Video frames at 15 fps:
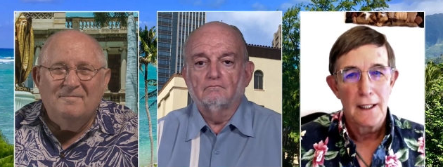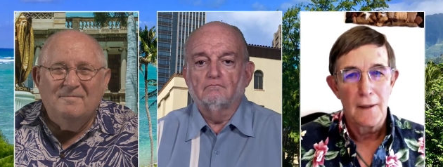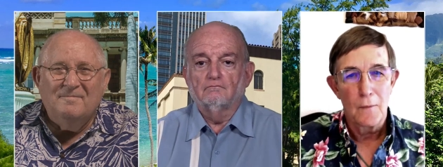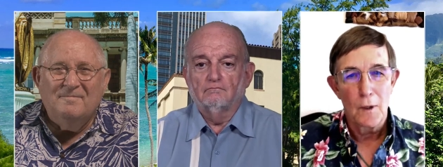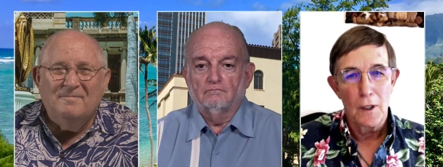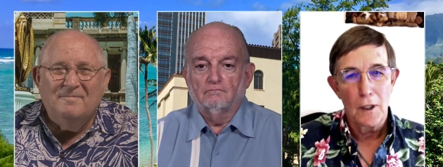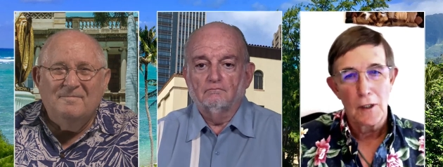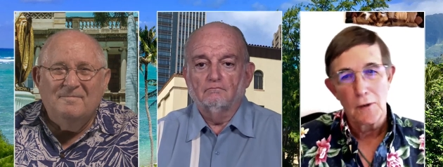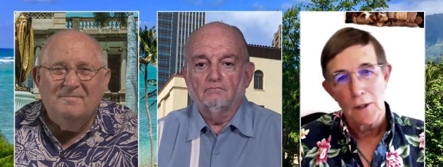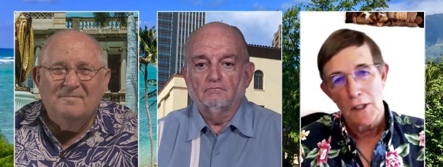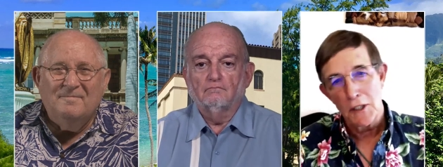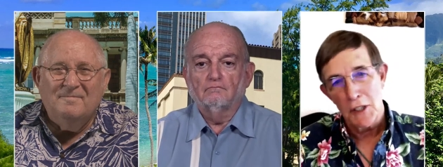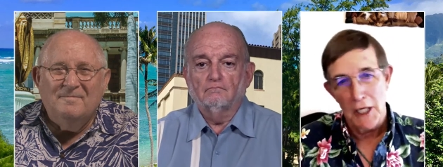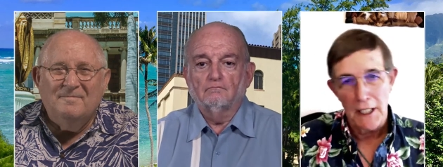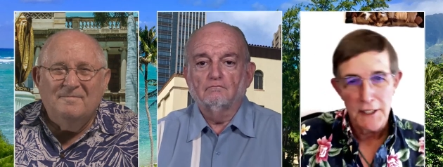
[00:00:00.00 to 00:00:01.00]
Speaker 1: and we're going to
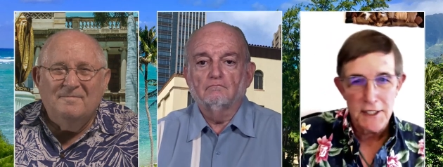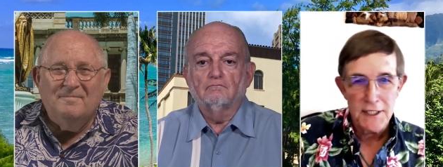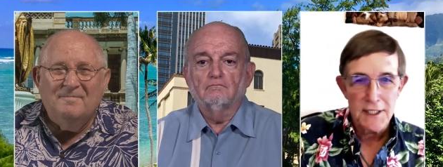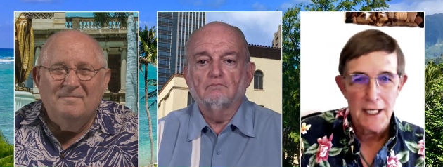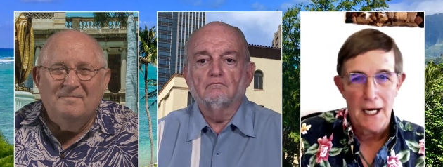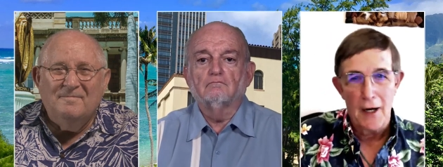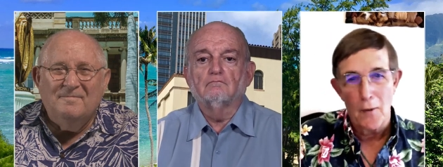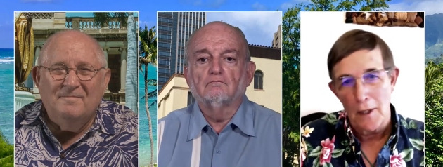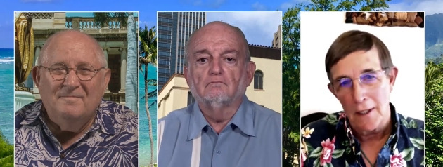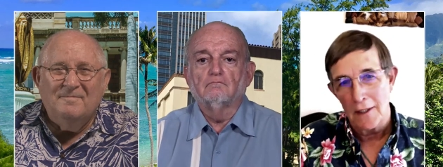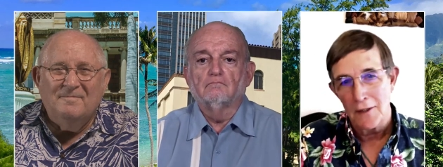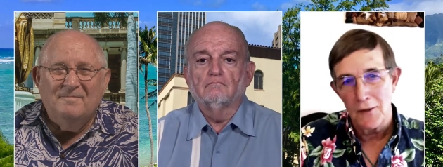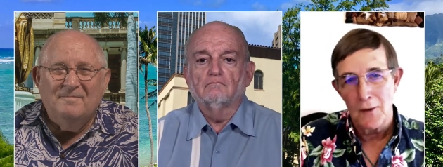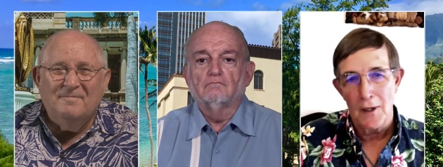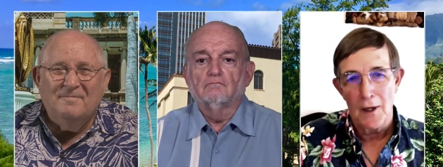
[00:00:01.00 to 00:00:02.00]
adjust how we
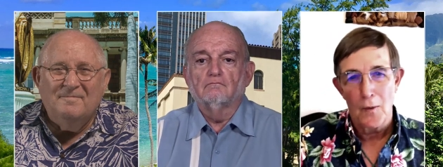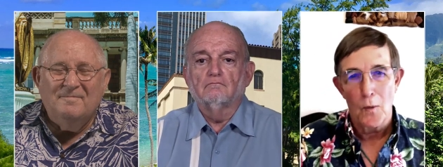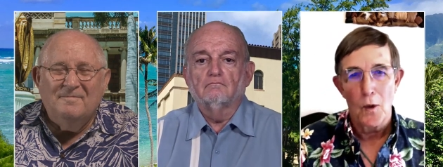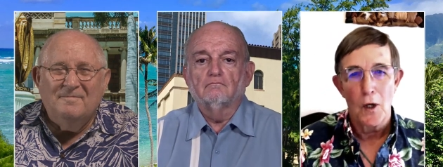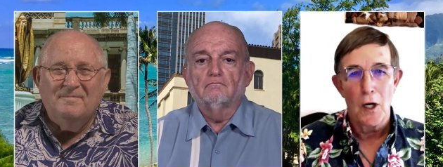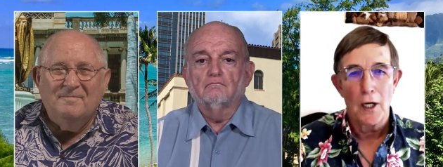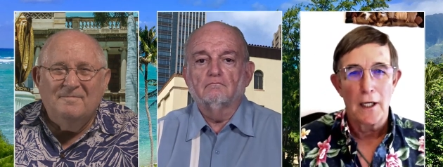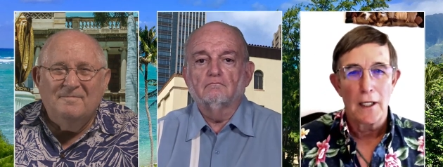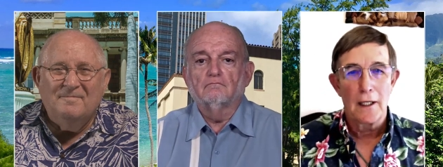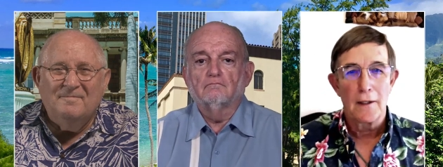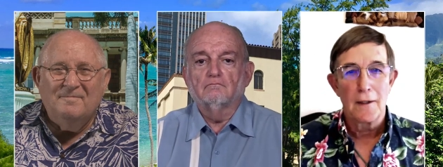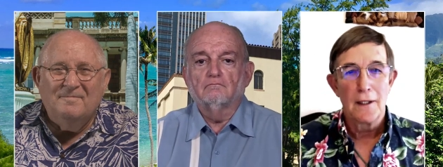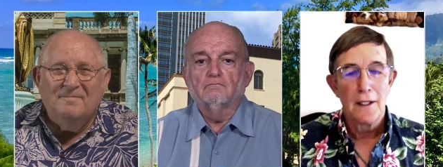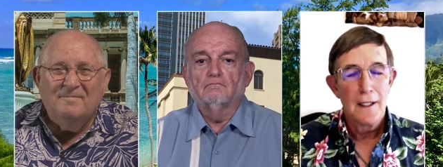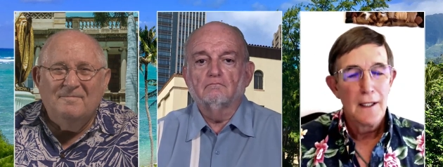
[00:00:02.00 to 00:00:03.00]
do our work.
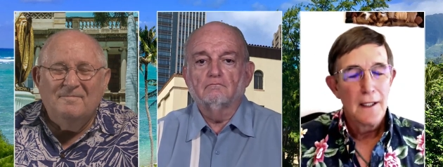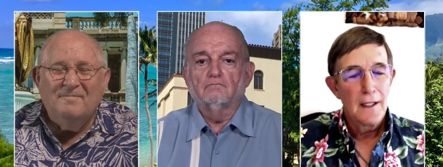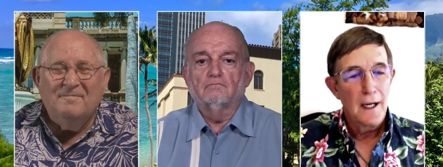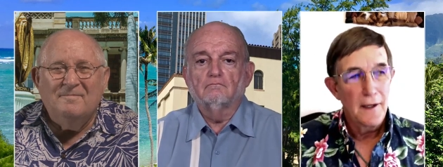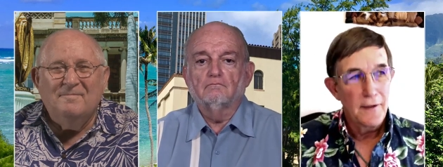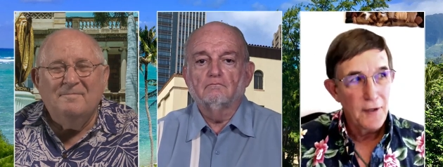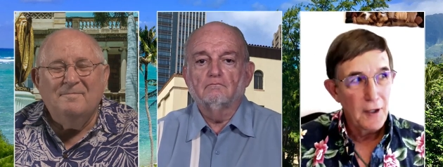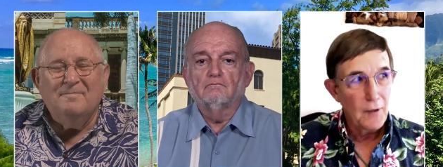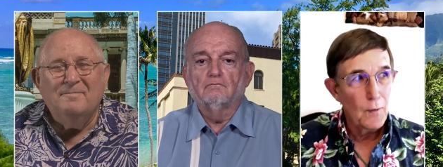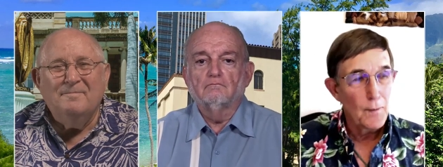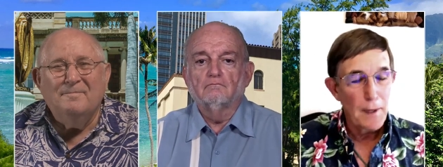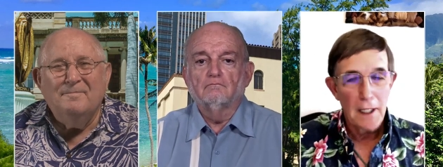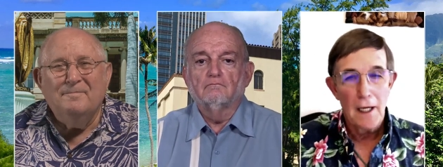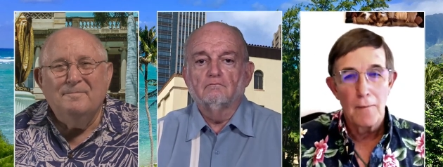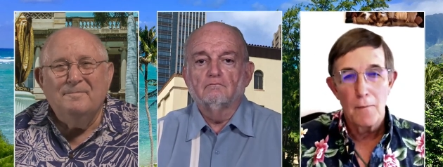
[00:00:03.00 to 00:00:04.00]
And I think we'll
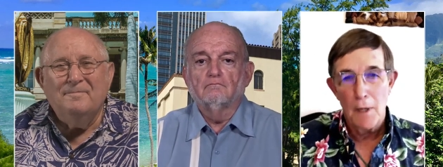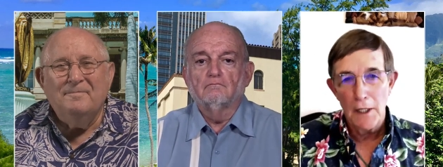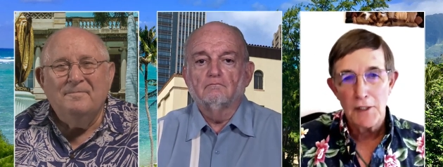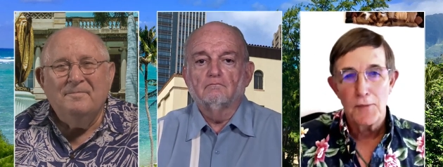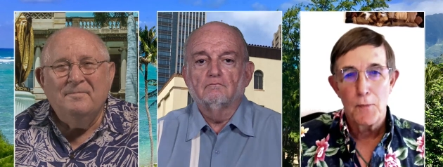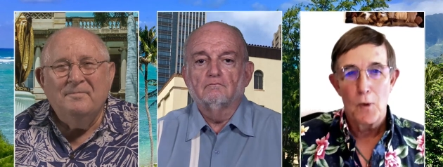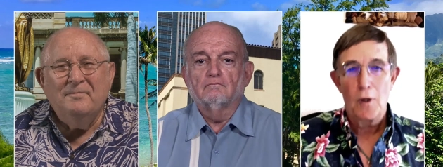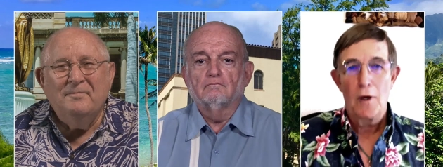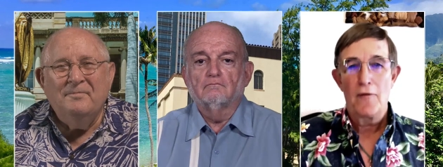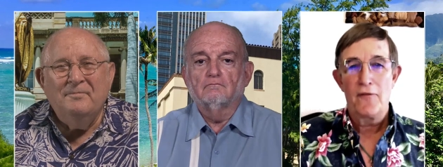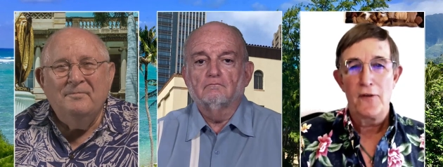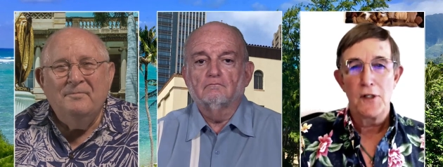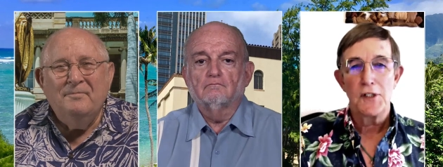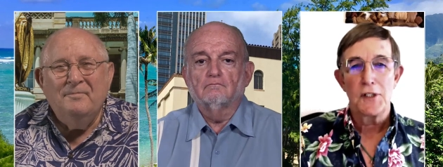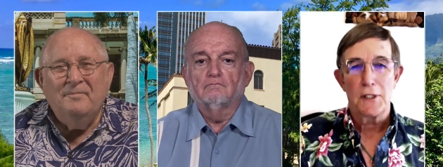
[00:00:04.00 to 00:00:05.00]
become much more
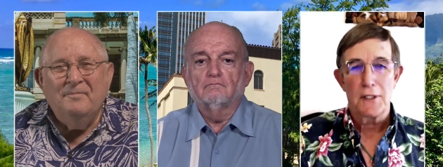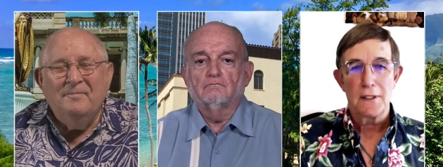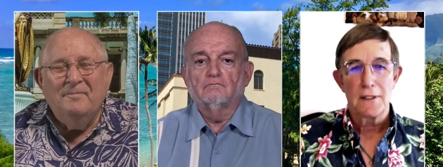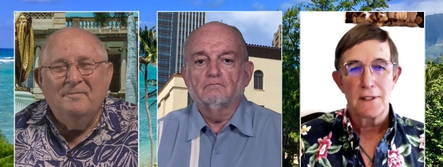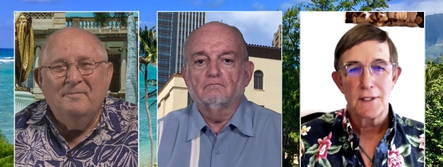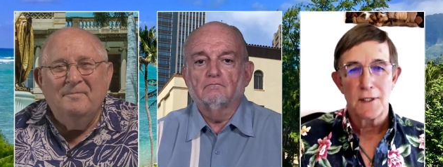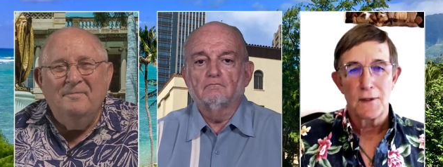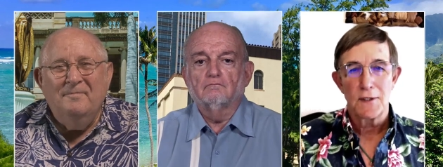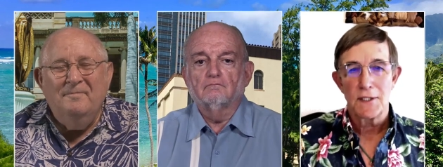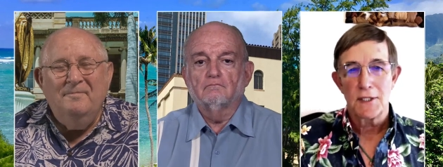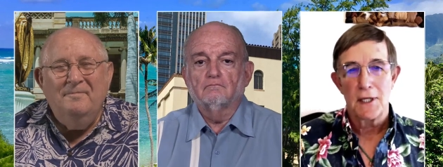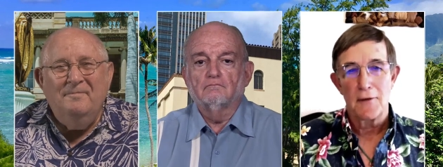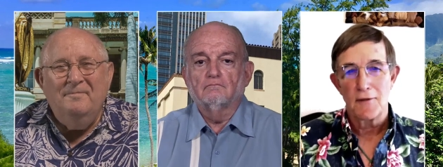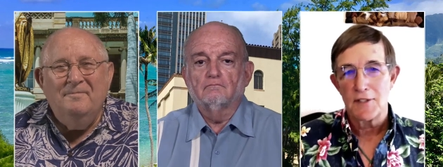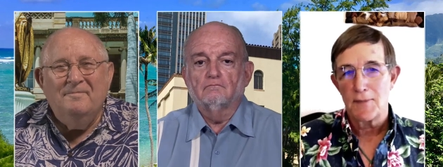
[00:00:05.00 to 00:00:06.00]
efficient. So
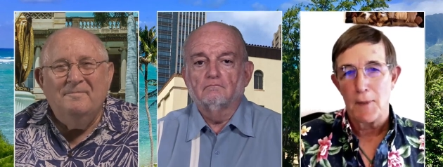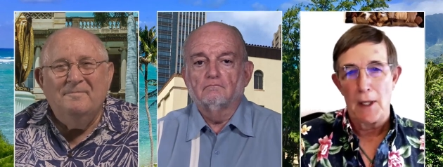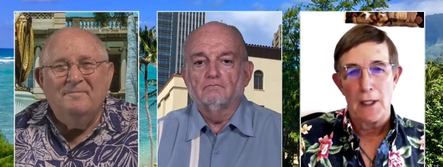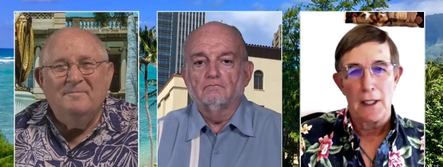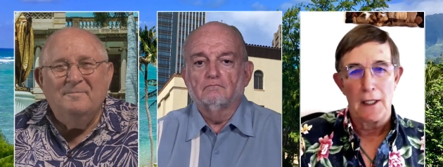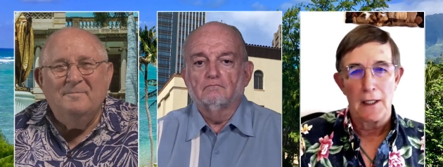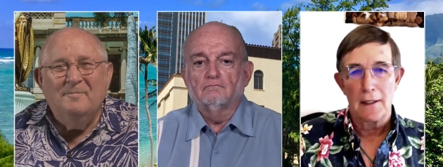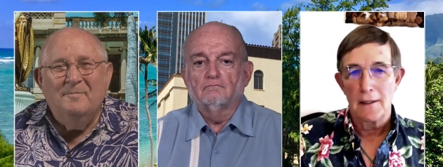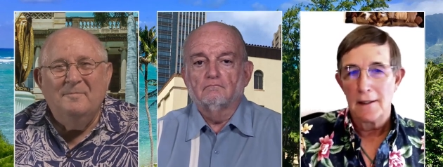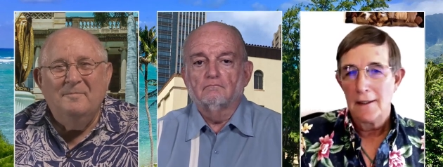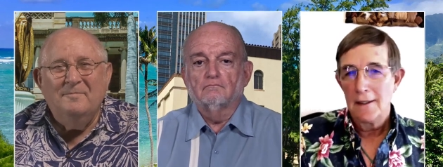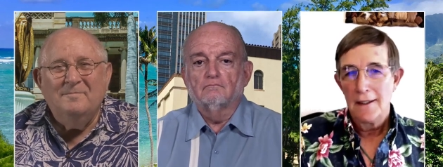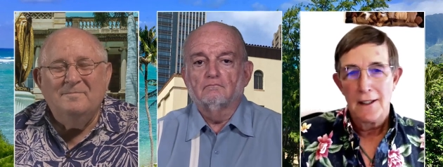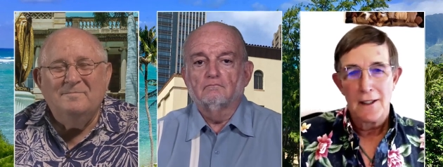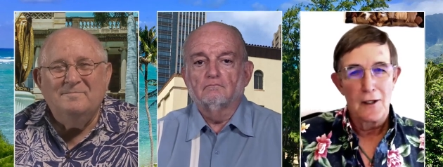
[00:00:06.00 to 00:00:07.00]
instead of spending,
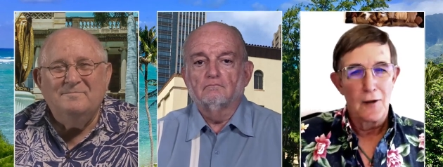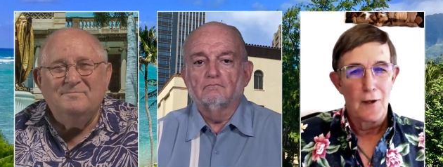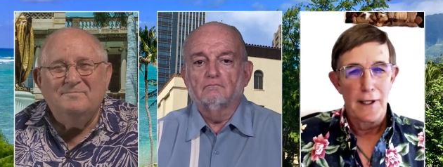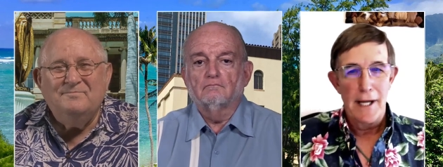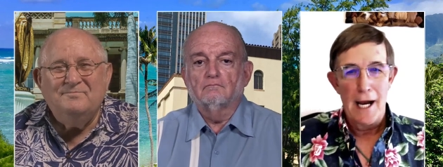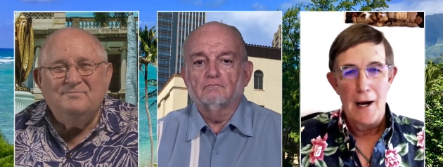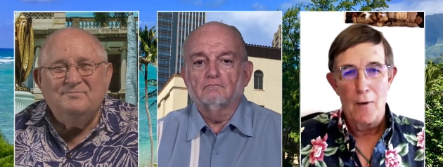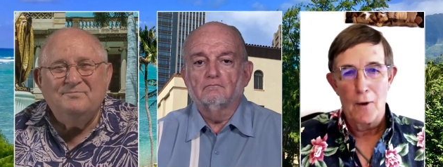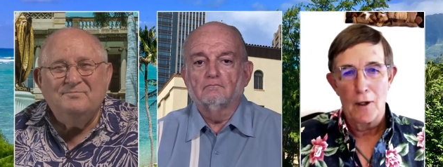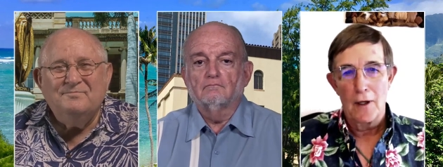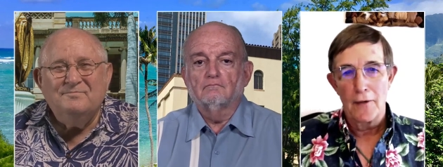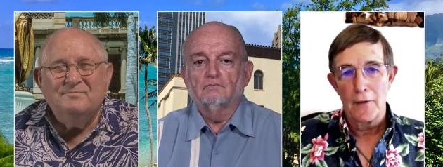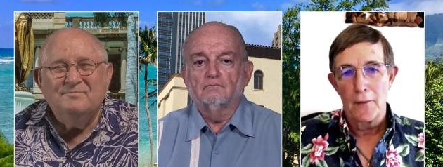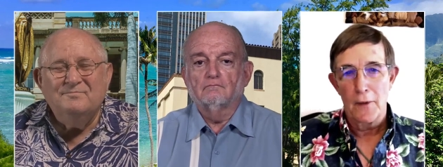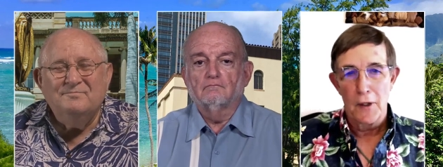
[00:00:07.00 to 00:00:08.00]
you know, an hour
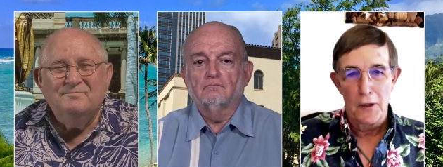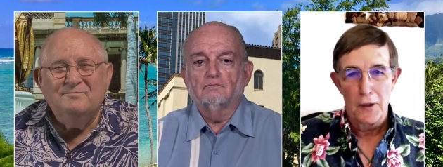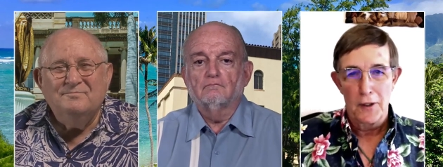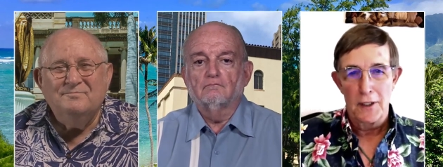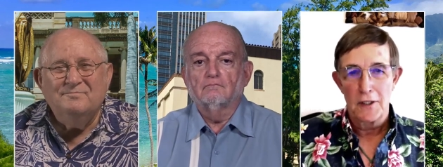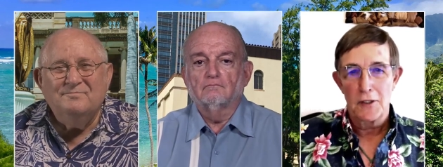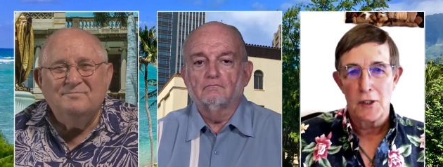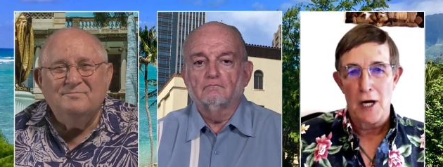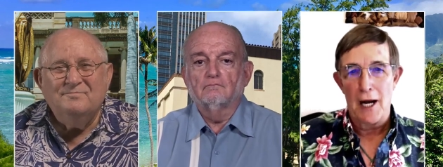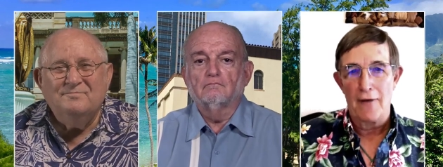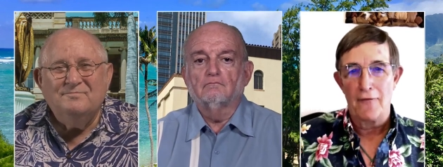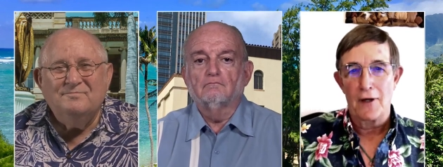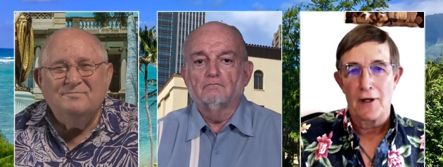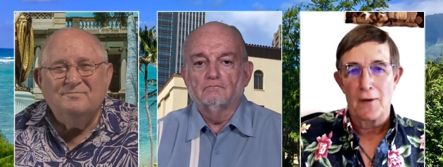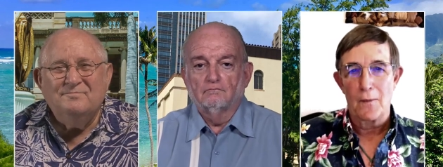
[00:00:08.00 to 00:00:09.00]
on the road in
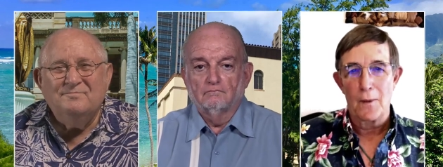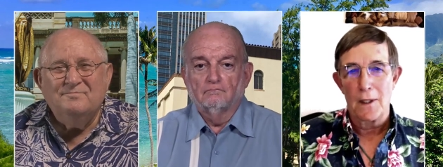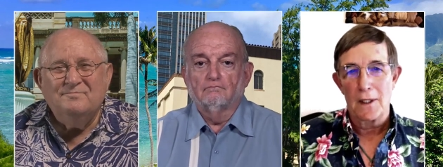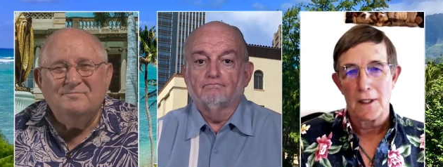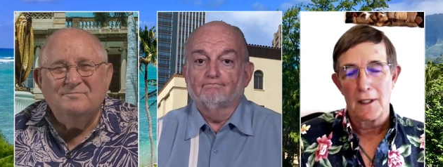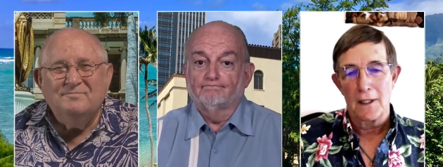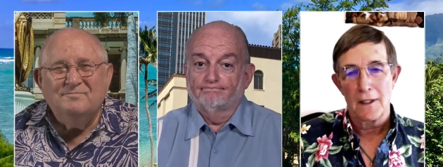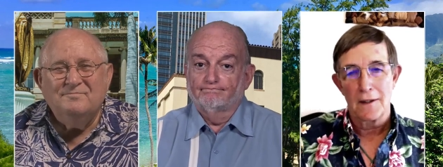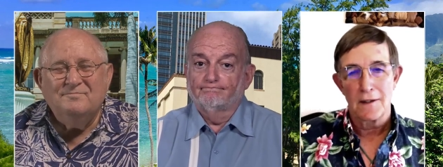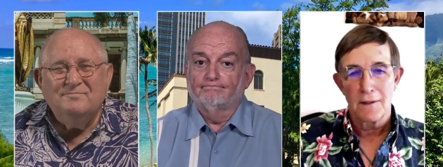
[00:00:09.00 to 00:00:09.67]
traffic, we can